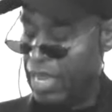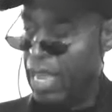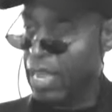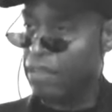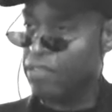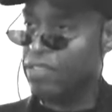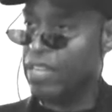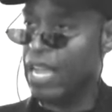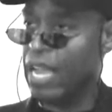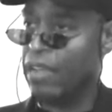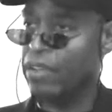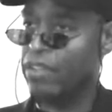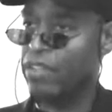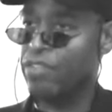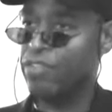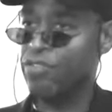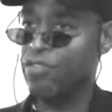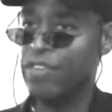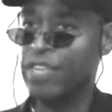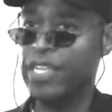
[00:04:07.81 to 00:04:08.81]
now down
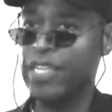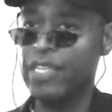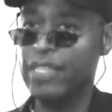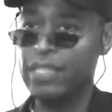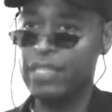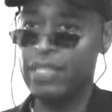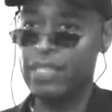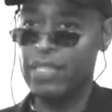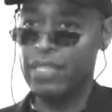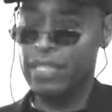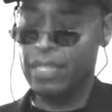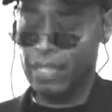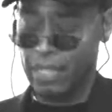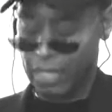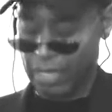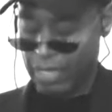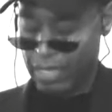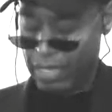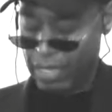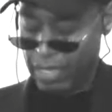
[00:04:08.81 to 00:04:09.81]
to 3.
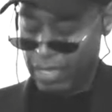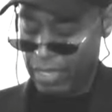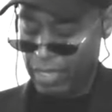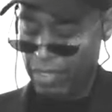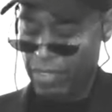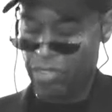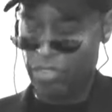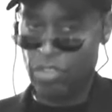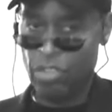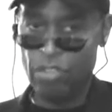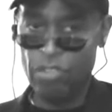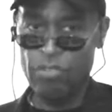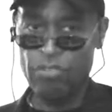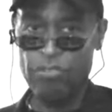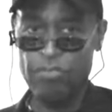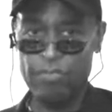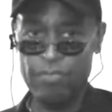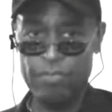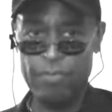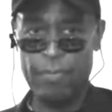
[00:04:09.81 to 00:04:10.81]

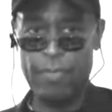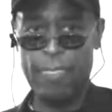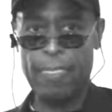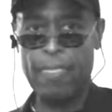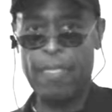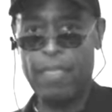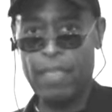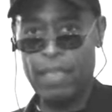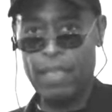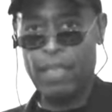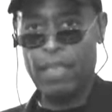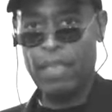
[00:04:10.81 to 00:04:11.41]
Soon,